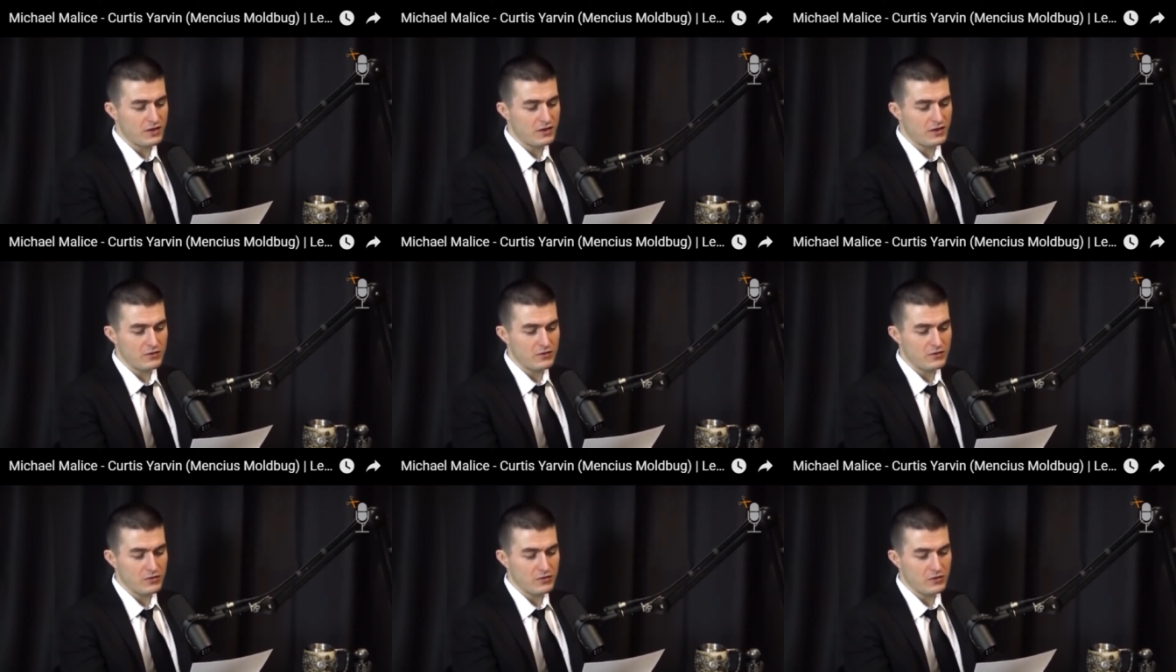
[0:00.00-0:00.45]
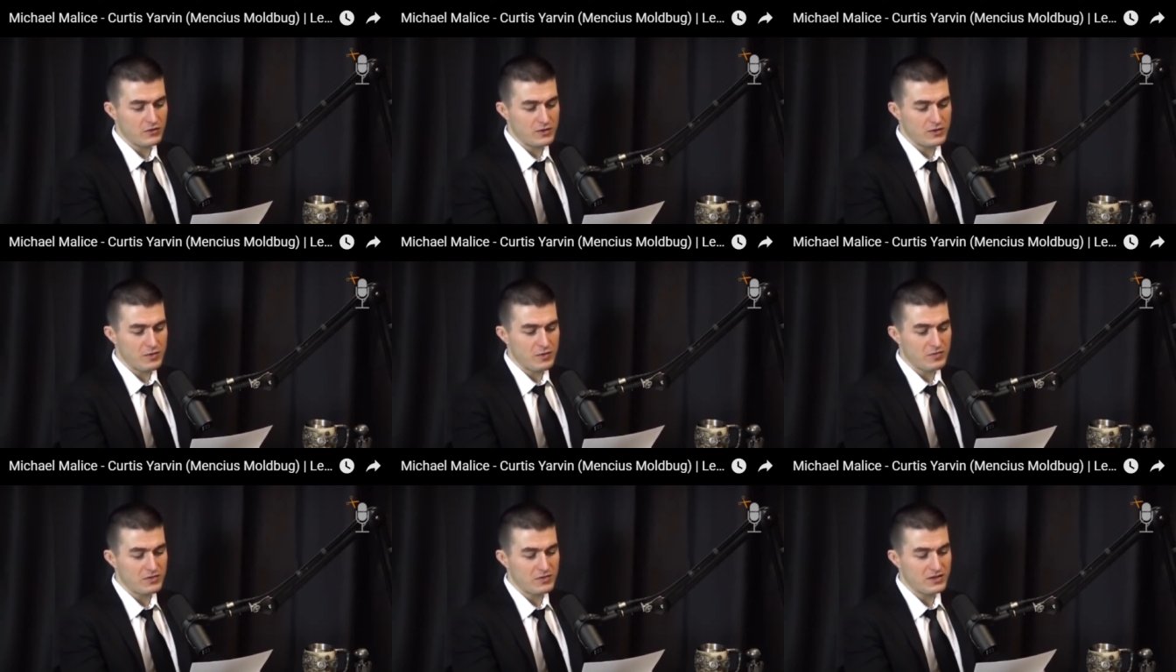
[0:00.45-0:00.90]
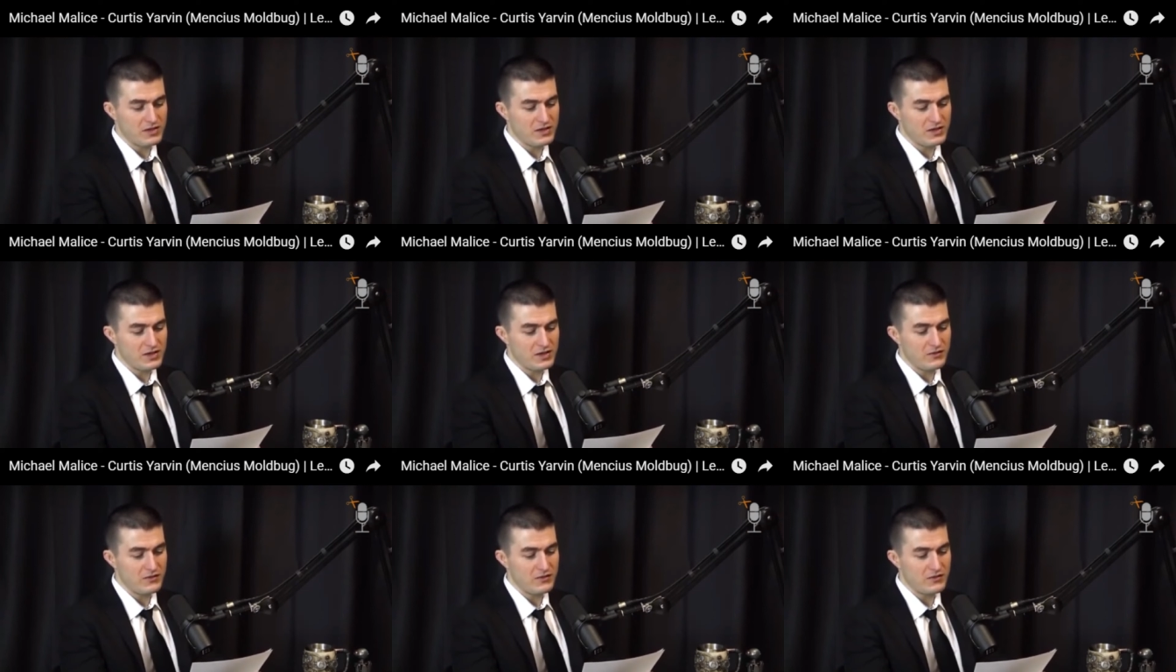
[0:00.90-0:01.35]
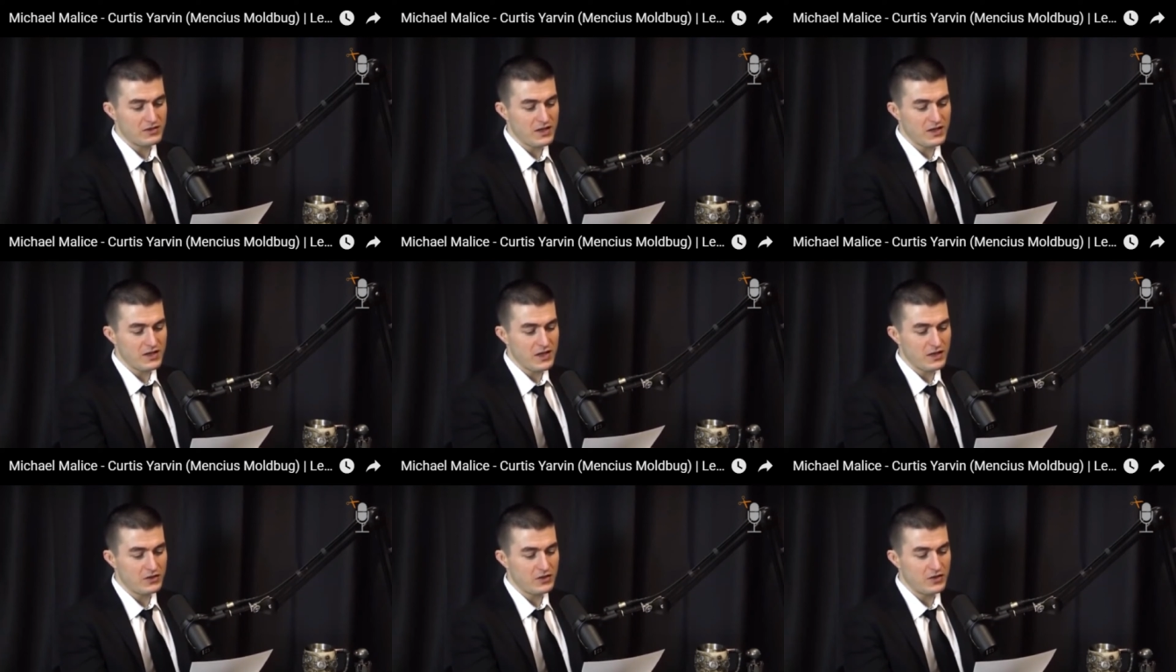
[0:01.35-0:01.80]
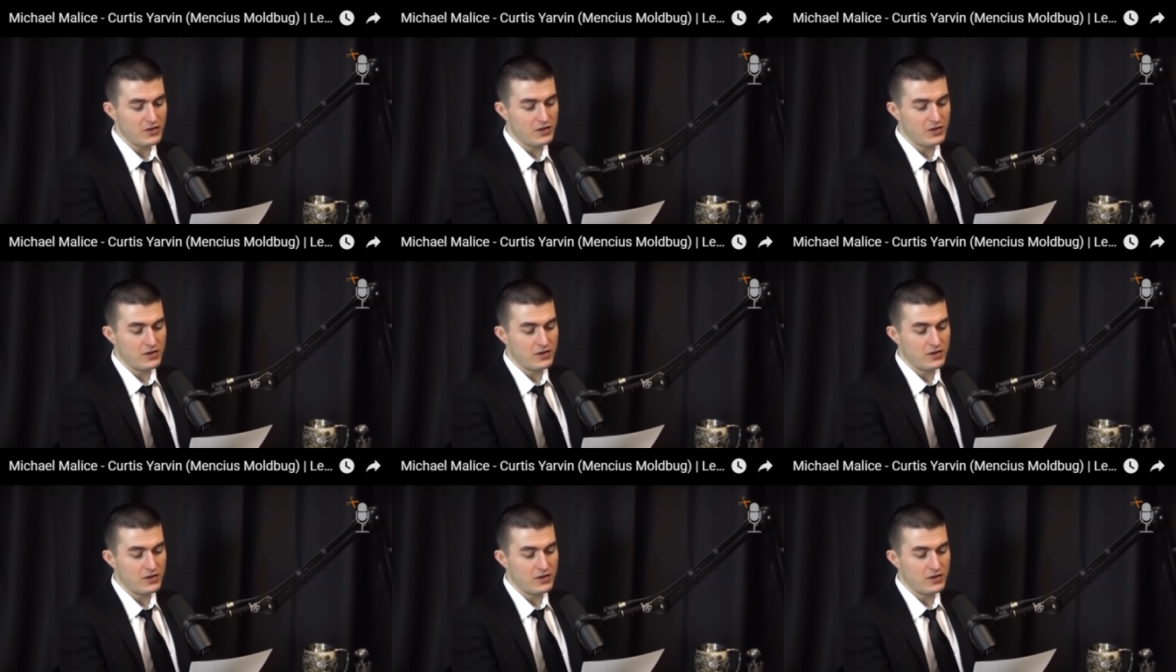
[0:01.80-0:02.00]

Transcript: I don't know these people, Steve Sailer.